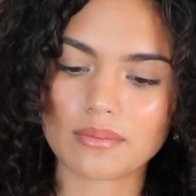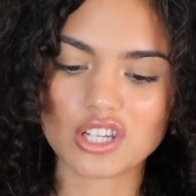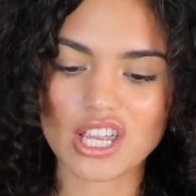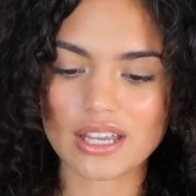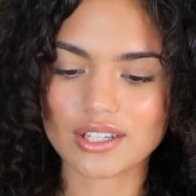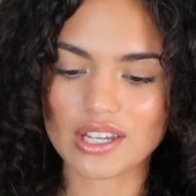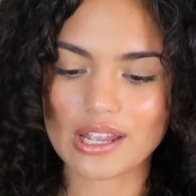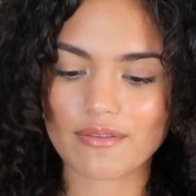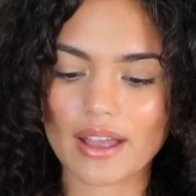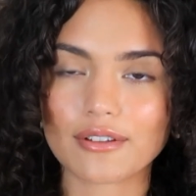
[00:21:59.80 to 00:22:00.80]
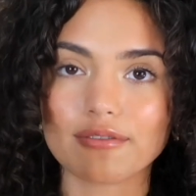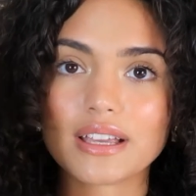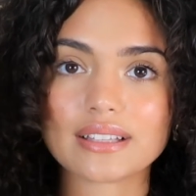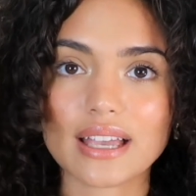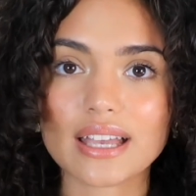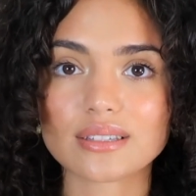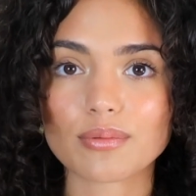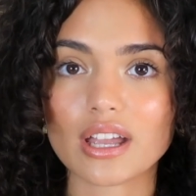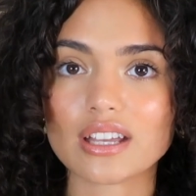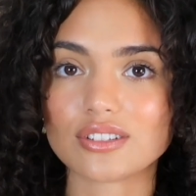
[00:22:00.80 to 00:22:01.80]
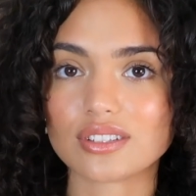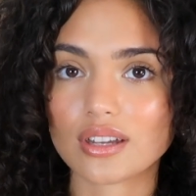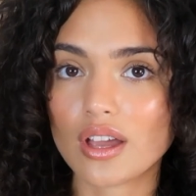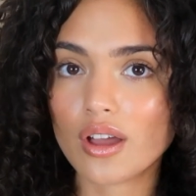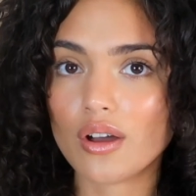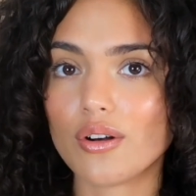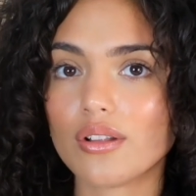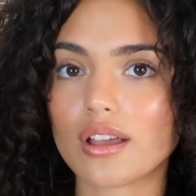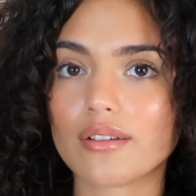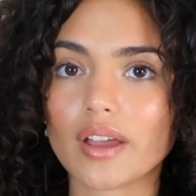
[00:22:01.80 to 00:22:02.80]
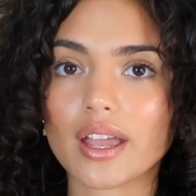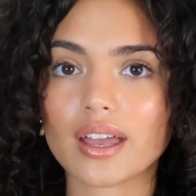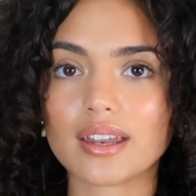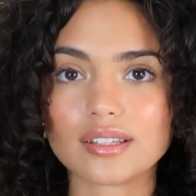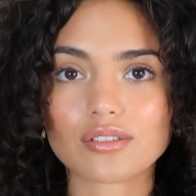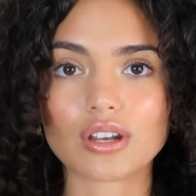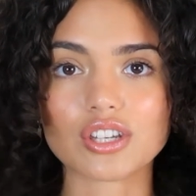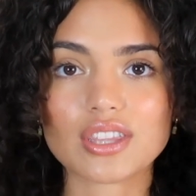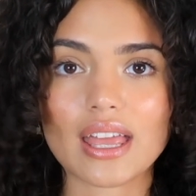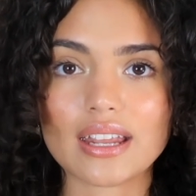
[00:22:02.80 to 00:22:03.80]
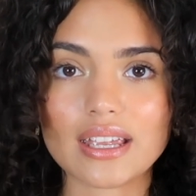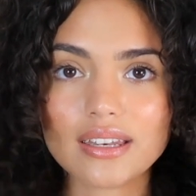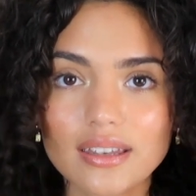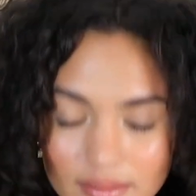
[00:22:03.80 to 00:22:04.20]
GHD Final Fix hairspray just all over and kind of scrunched that in.